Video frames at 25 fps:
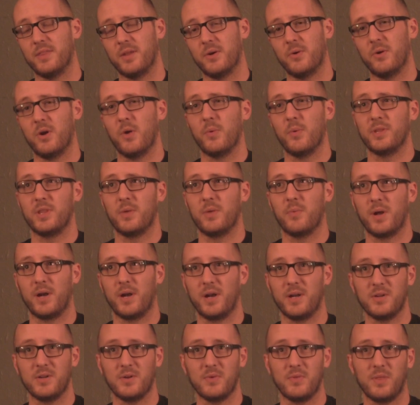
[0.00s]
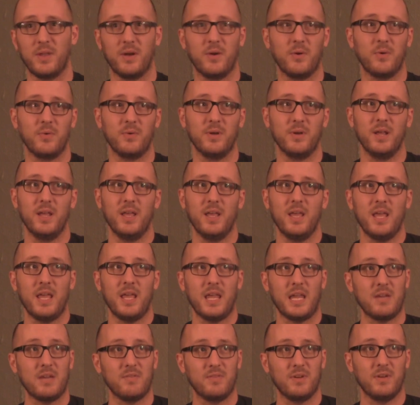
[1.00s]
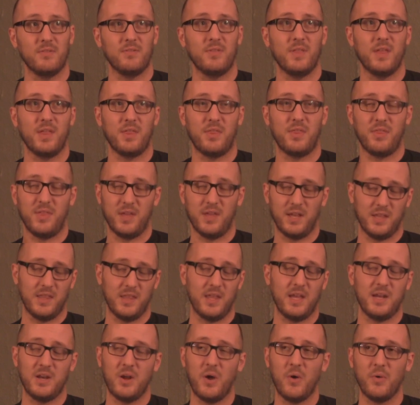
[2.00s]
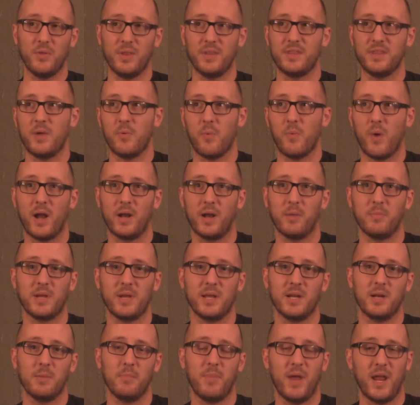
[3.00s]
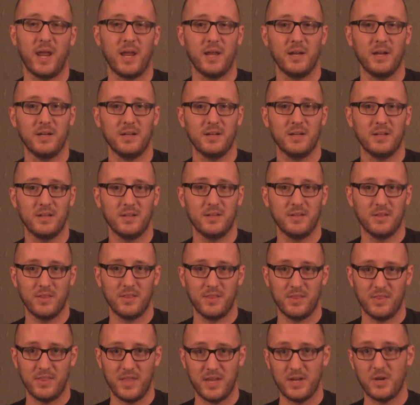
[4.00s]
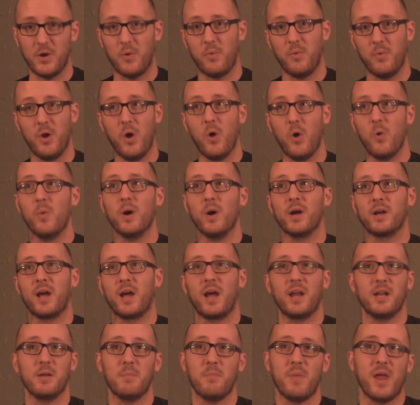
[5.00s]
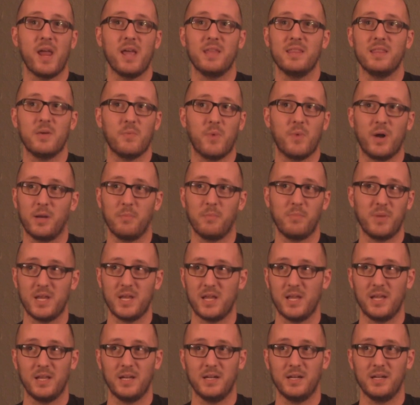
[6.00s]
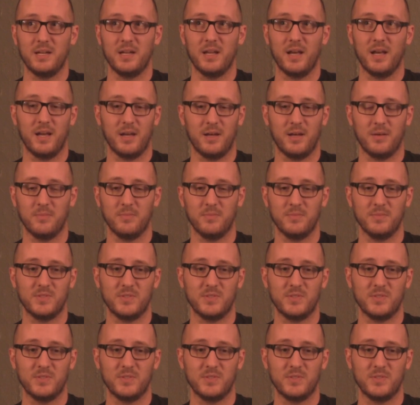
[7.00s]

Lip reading: They don't know what they want to do. They don't, even if they think they know that they want to be in a band, they don't know what kind of band they want to be in.